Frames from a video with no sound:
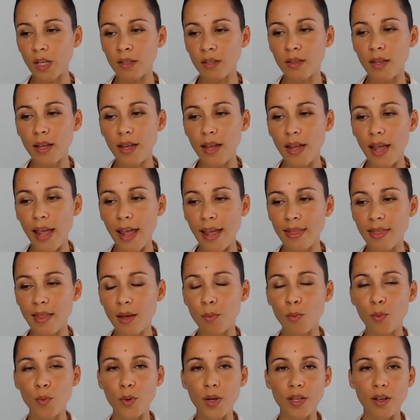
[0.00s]
they end
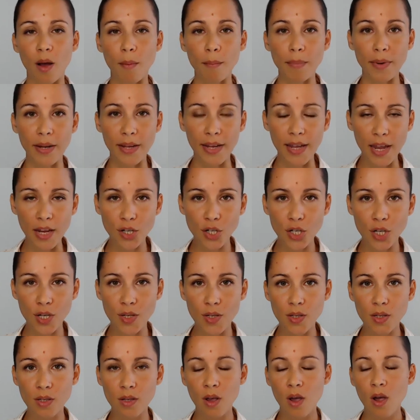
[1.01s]
up with
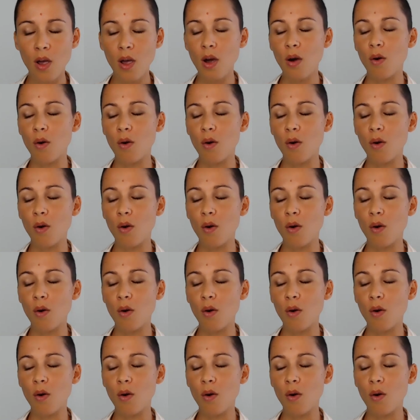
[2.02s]
complications